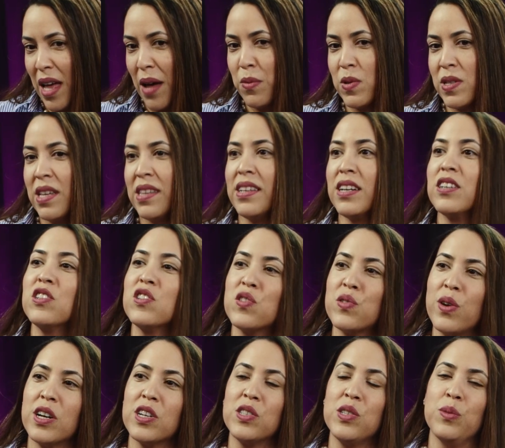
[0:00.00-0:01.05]
I was in the
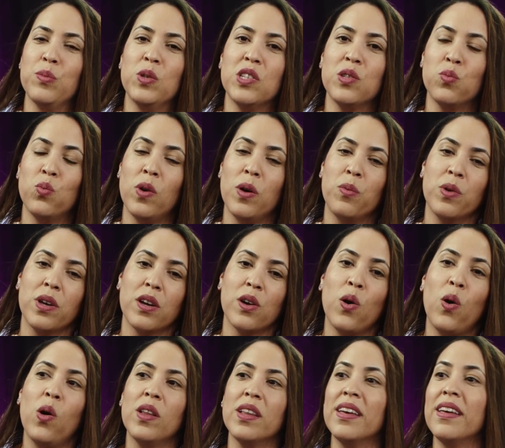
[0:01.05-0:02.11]
construction, which what we
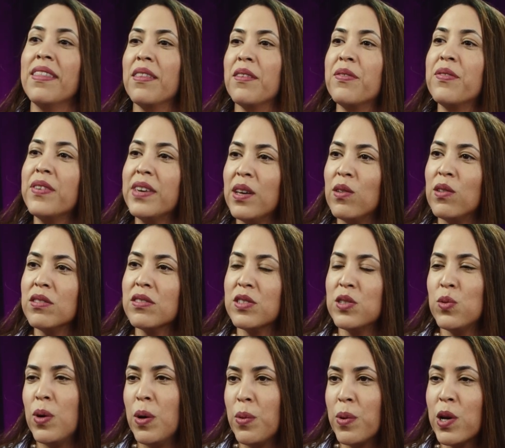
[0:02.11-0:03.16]
call in the field.
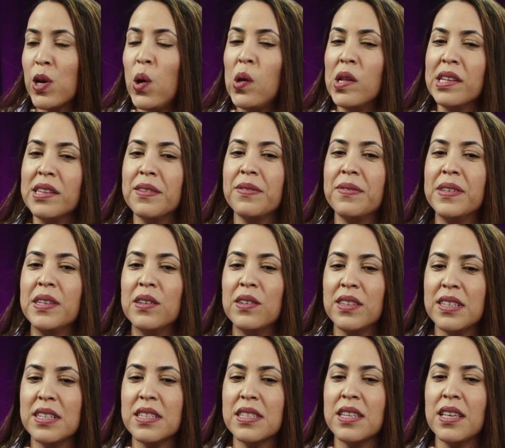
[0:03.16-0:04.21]
So what we call in the
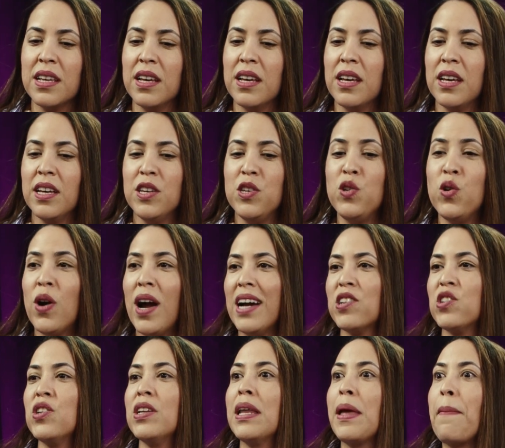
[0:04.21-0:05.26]
field is you're
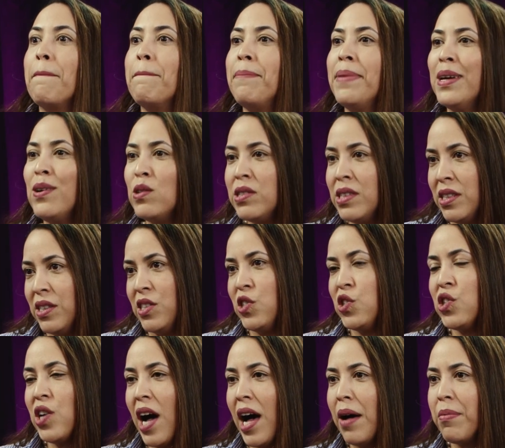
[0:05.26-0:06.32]
actually building the
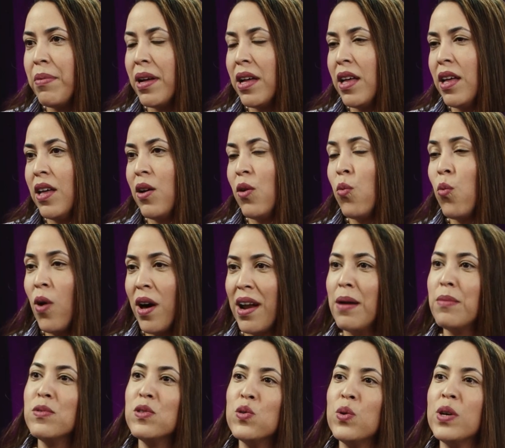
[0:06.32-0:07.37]
job. Wow. What
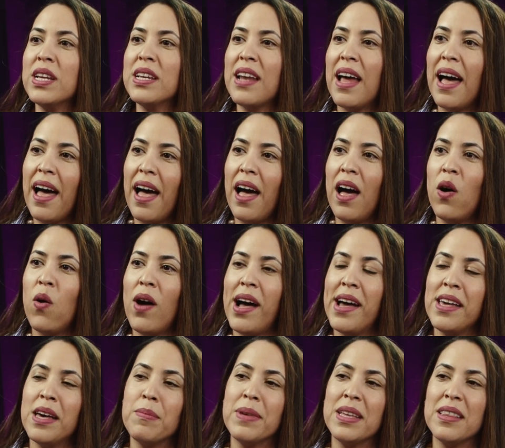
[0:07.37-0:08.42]
I'm doing now,
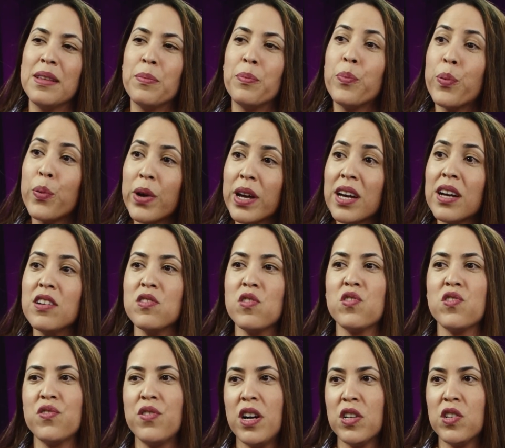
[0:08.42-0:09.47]
I am in the
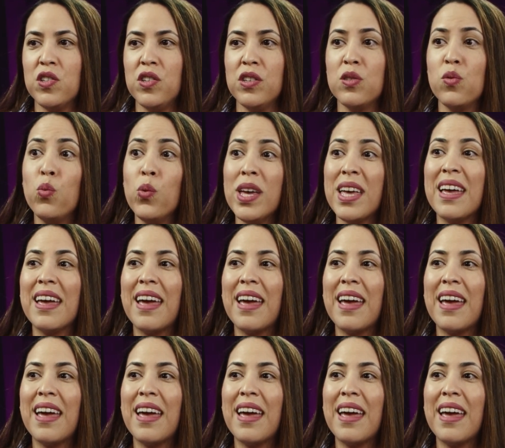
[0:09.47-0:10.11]
pre-construction. We